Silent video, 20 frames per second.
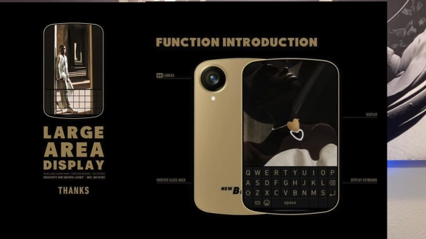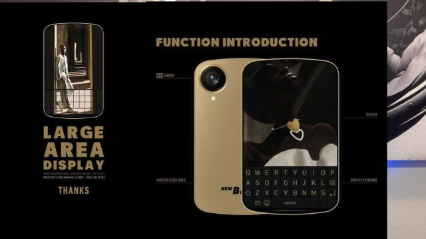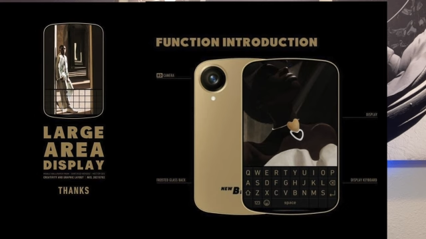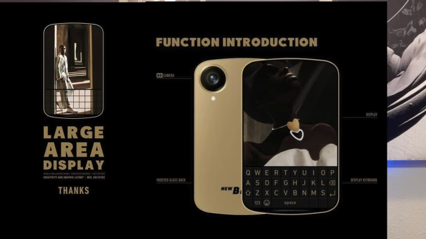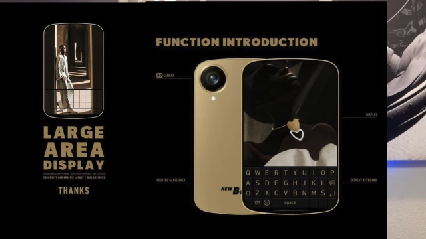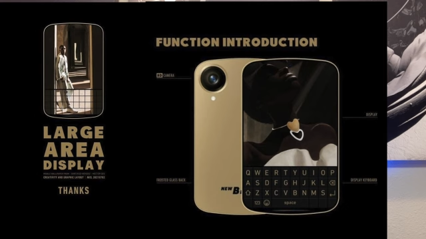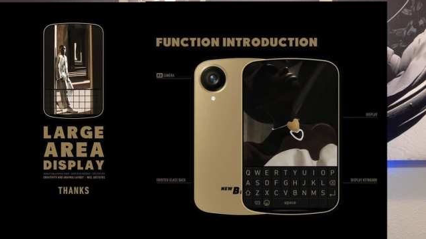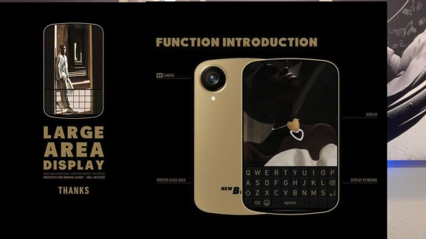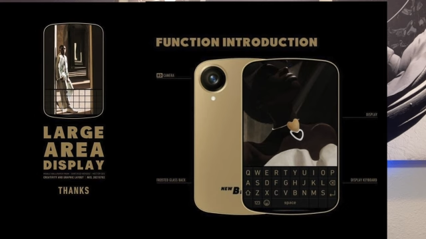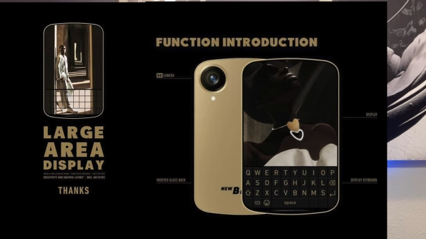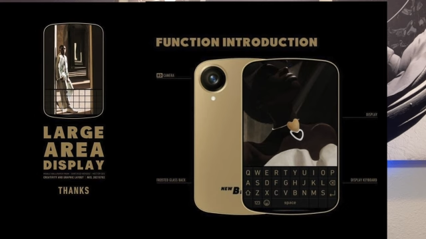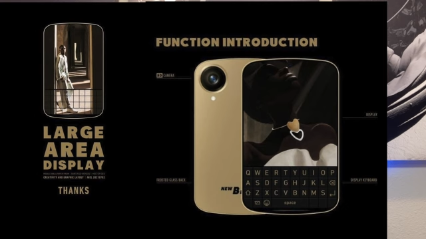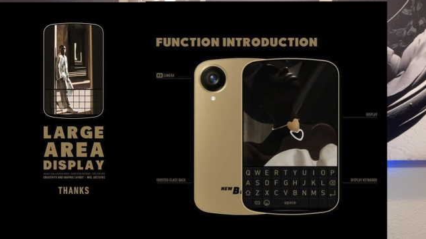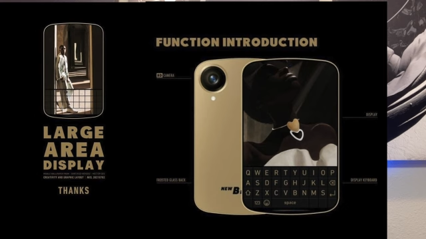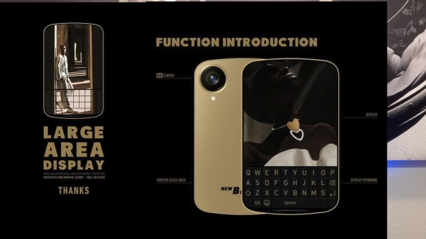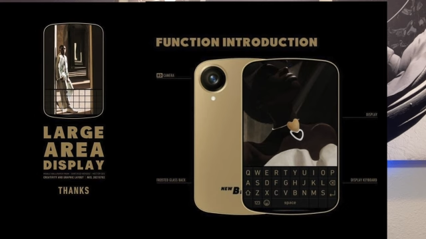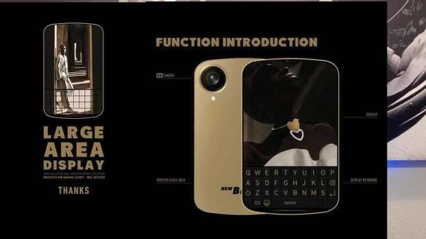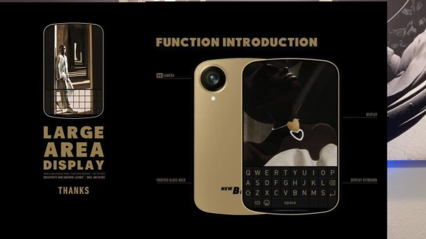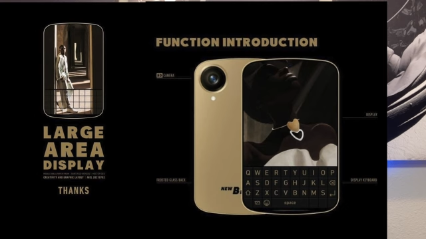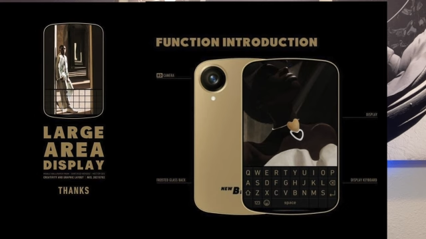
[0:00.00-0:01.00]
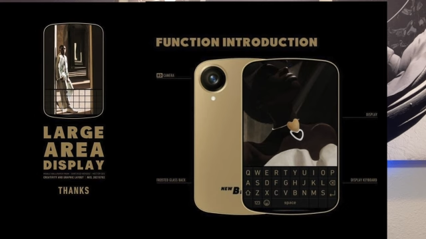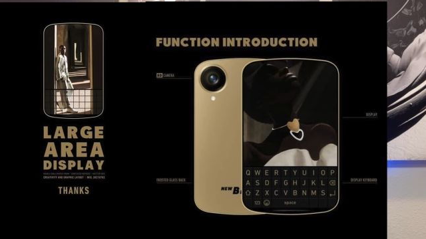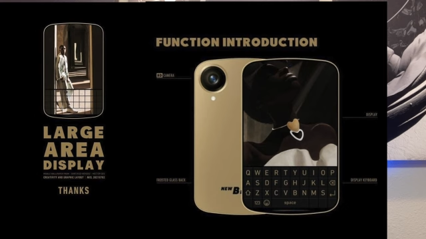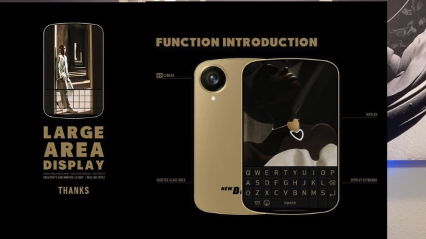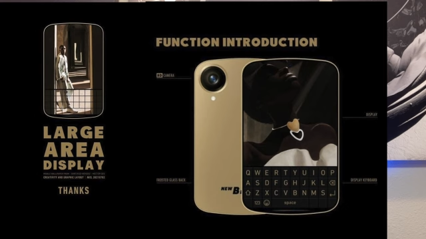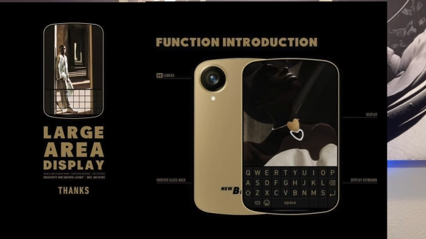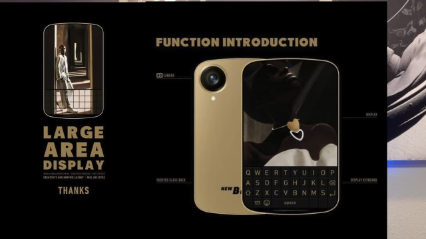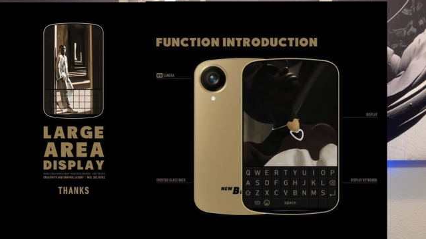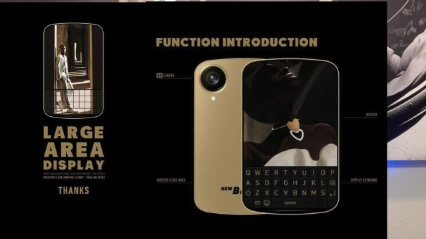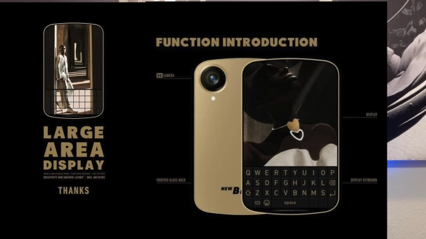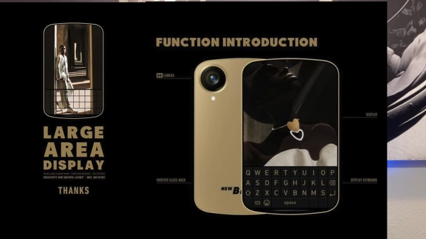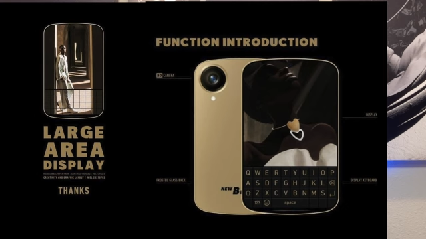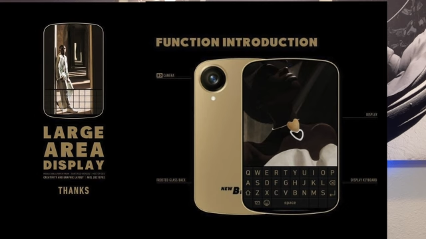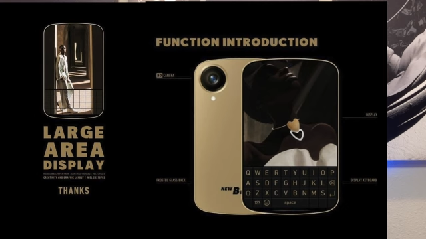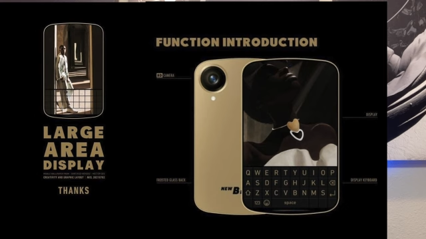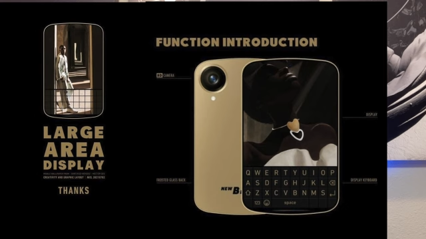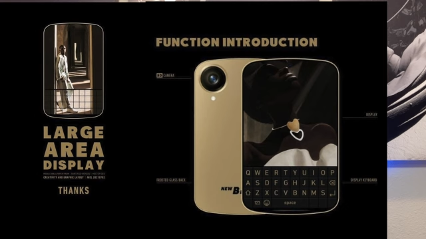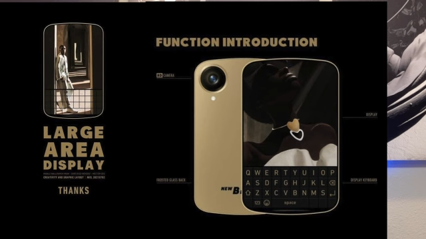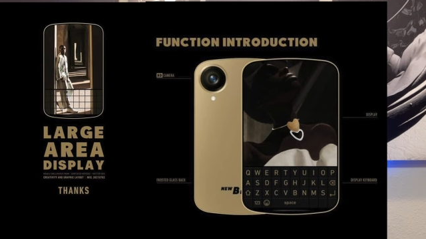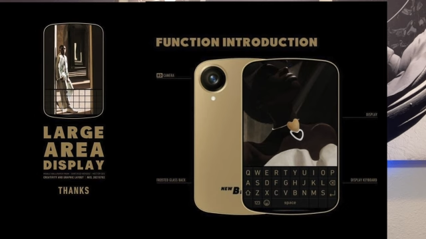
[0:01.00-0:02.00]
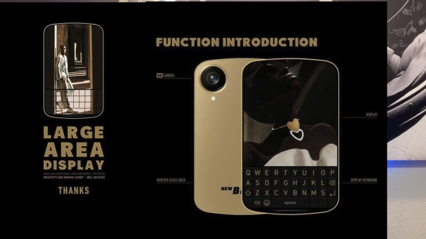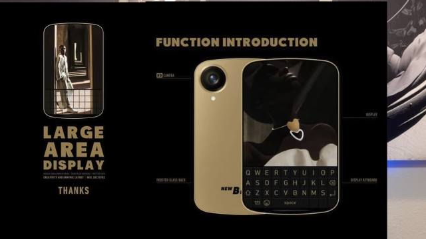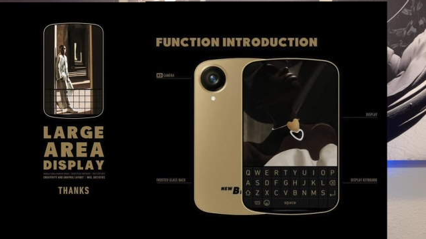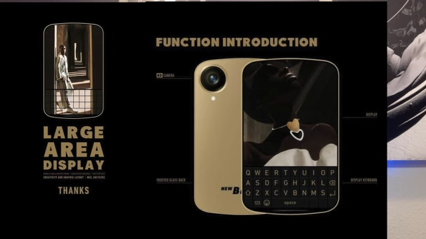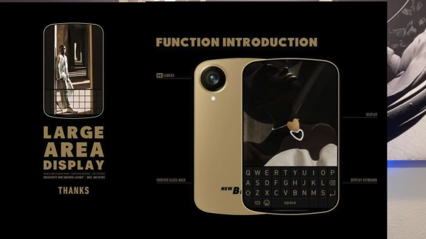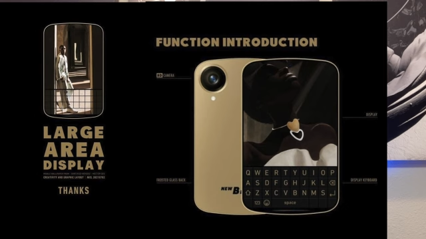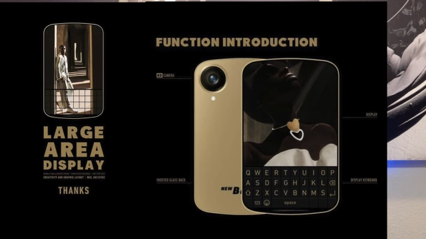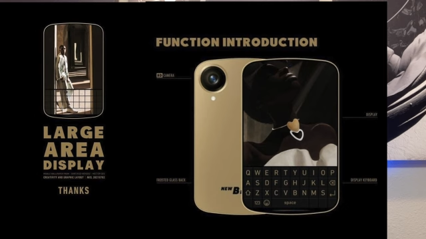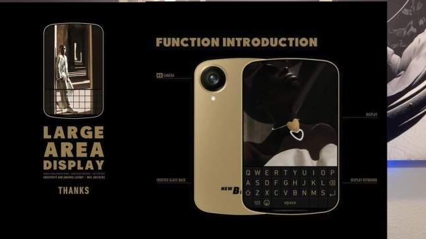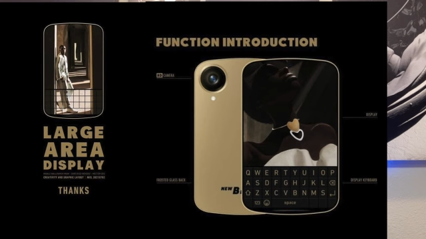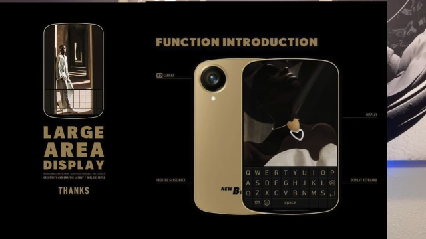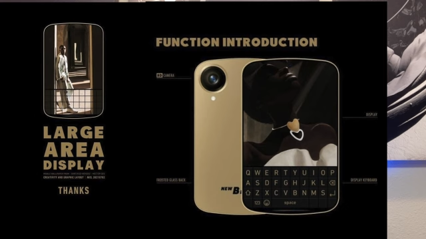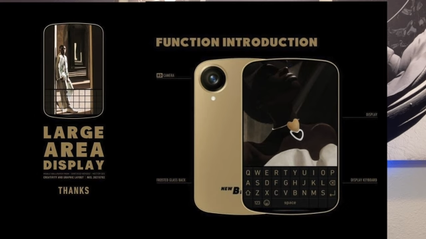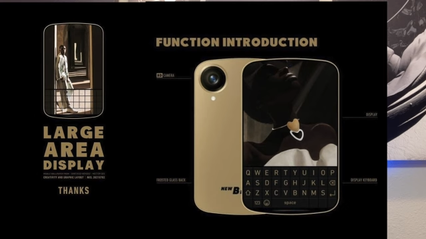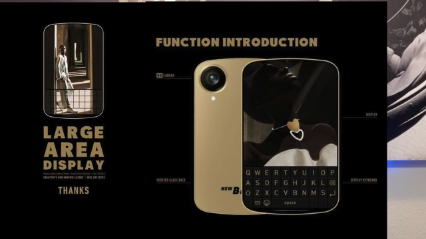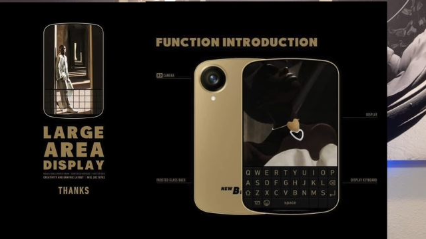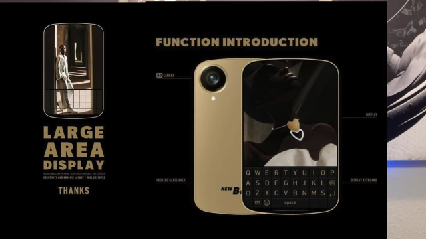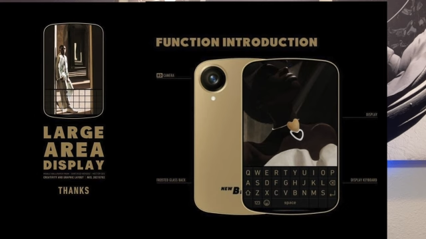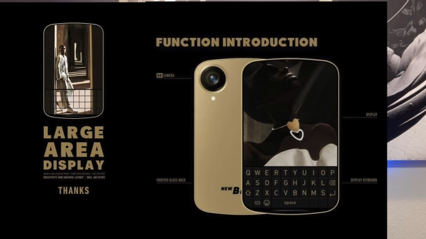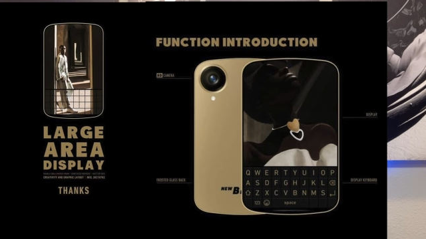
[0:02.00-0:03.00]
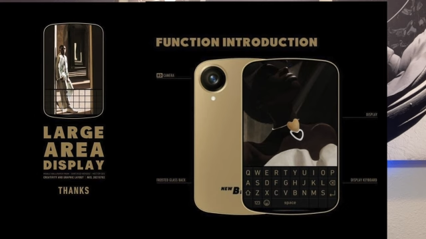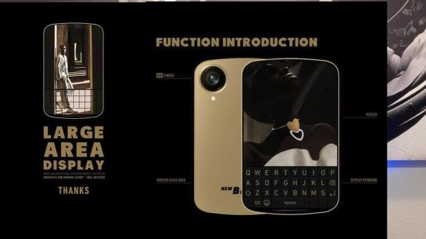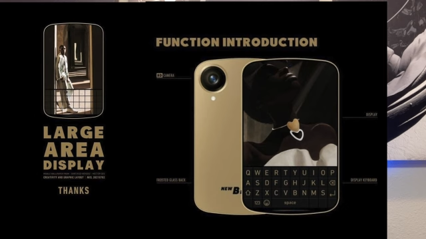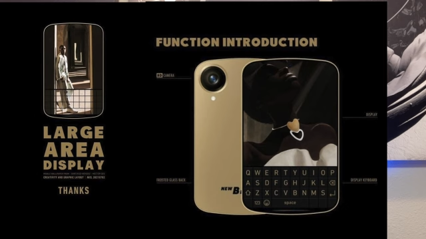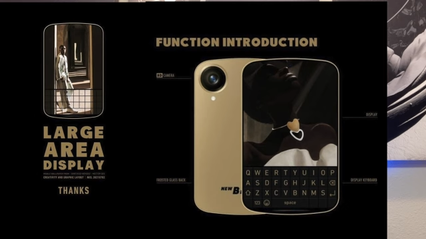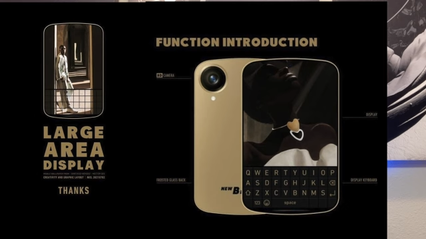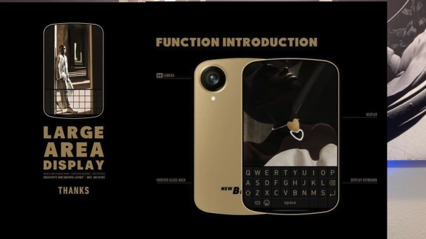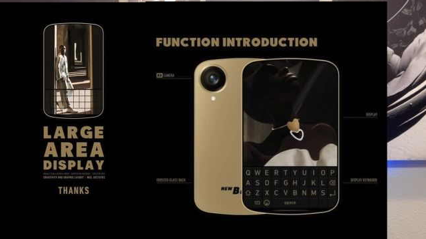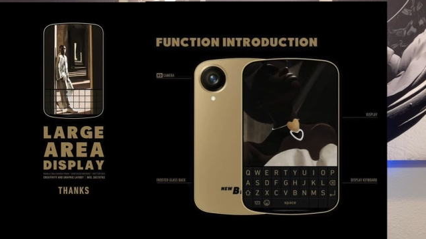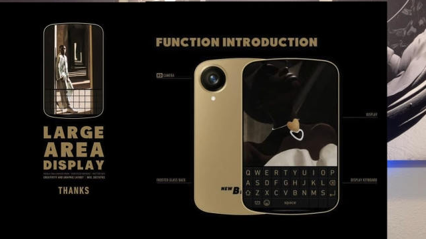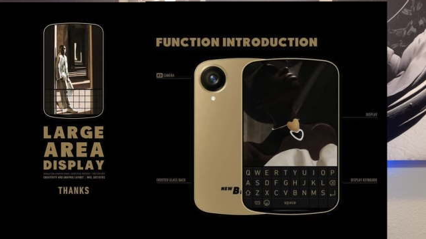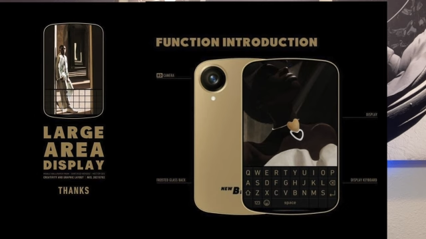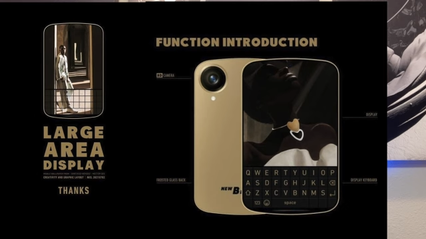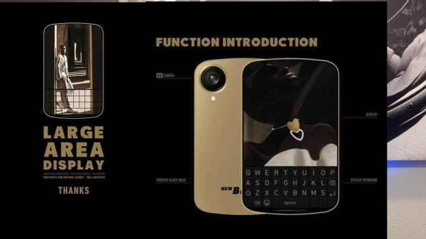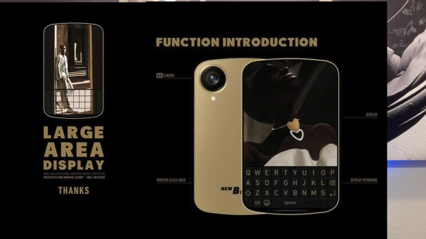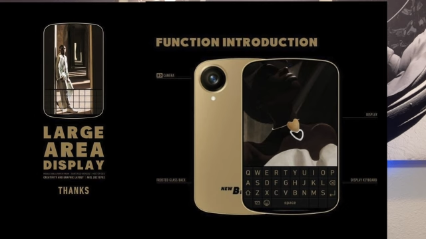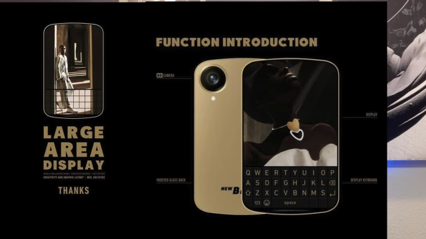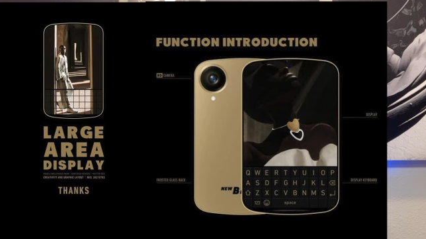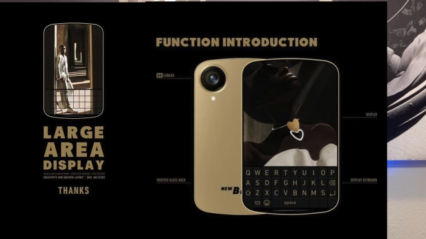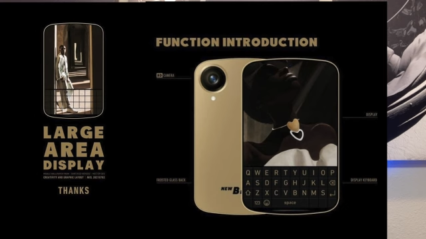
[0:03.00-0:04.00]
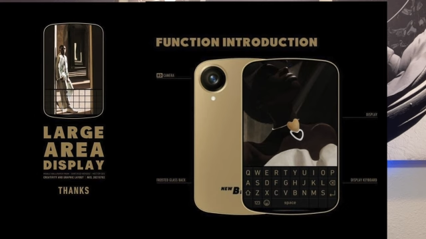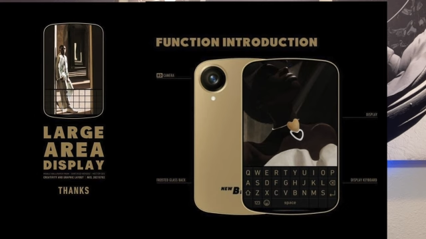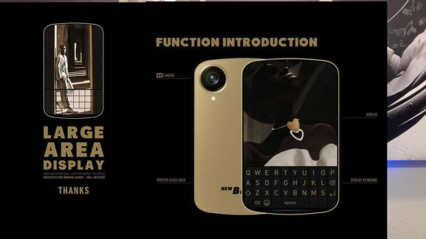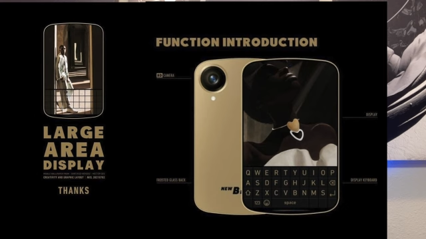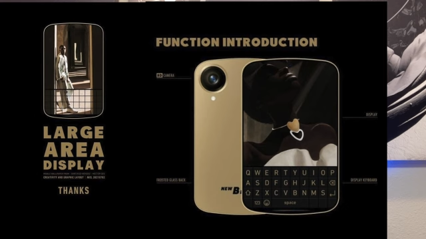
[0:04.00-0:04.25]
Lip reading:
(no speaker visible)